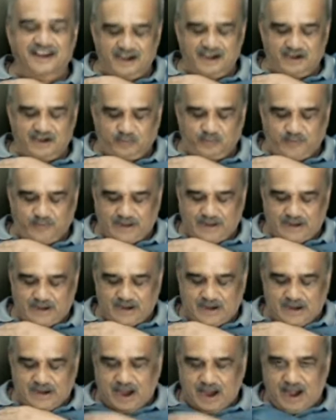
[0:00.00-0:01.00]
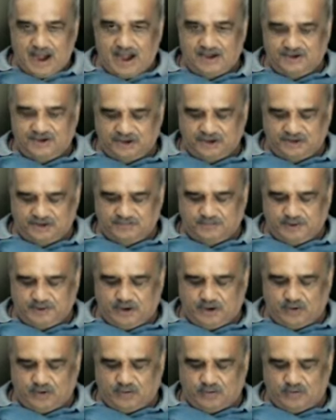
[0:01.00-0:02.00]
rain 12, and just
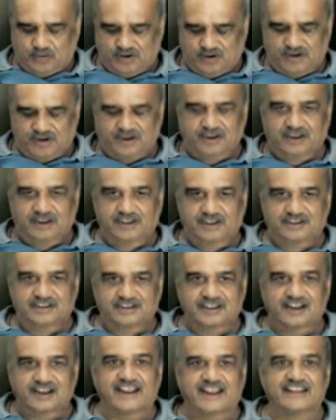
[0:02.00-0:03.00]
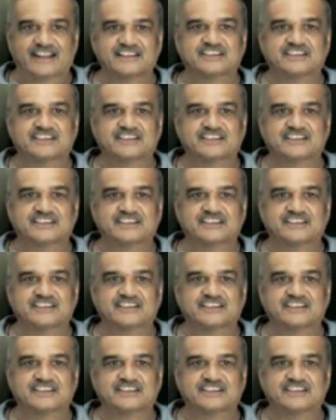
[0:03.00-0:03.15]
below is rain